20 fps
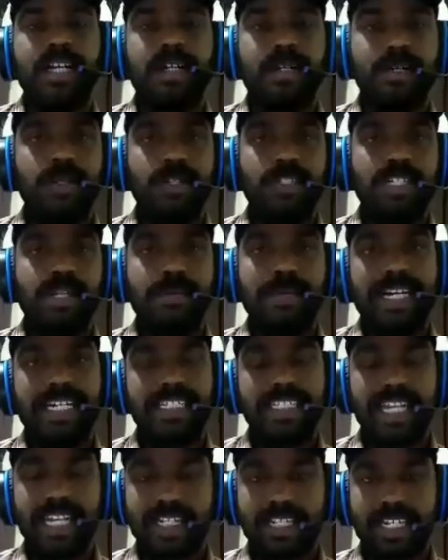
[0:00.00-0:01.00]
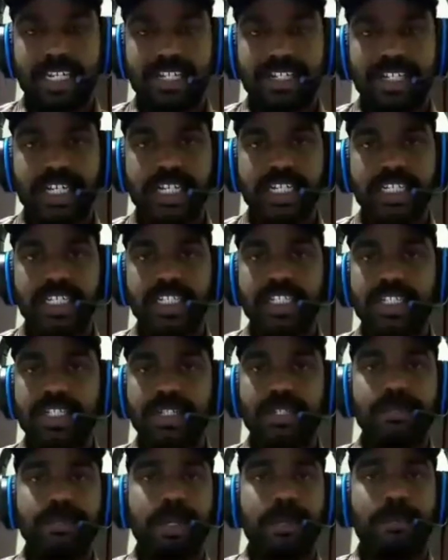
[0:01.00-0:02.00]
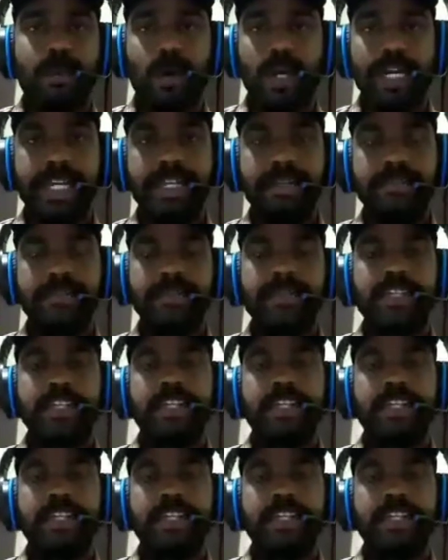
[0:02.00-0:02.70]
closed blood circulation, human body.